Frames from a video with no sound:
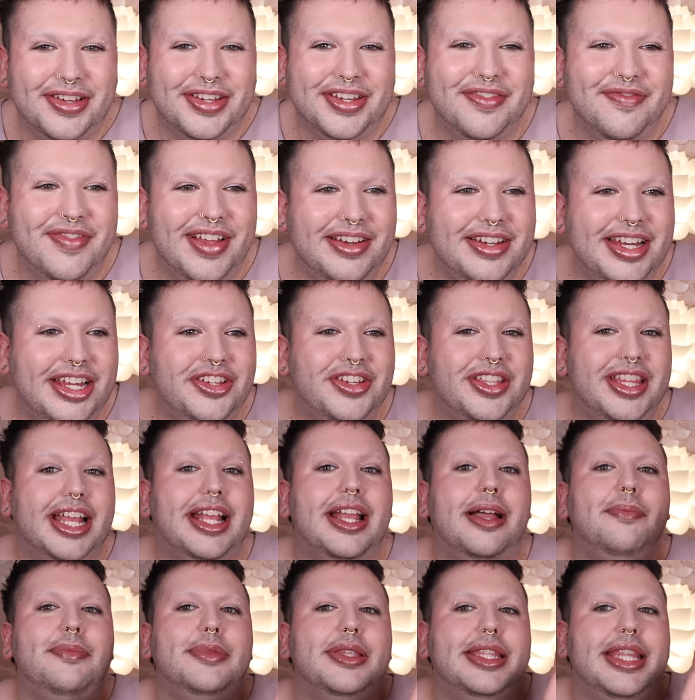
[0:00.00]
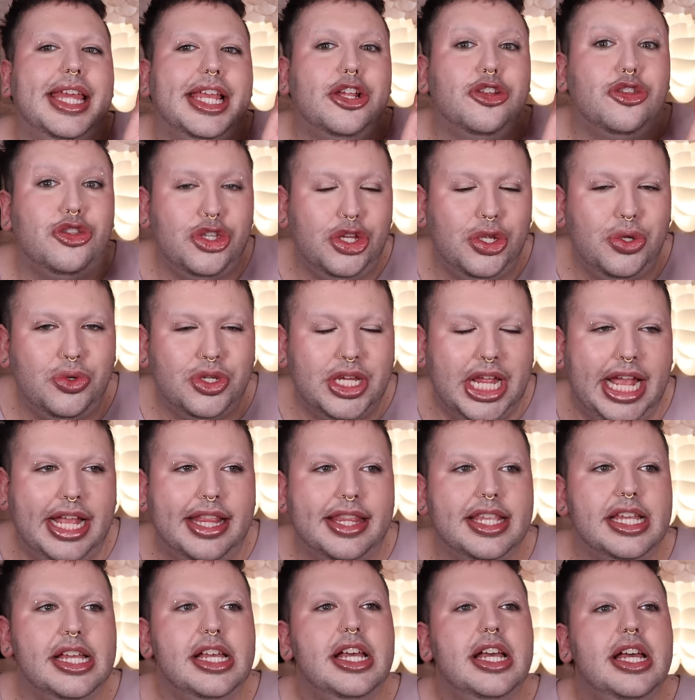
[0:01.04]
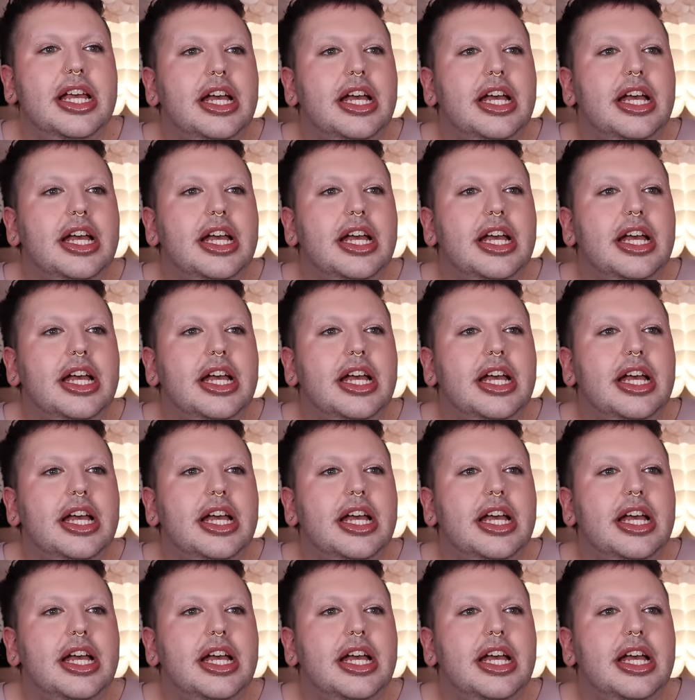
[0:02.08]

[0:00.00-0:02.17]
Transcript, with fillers: cushion foundation that comes in like two shades.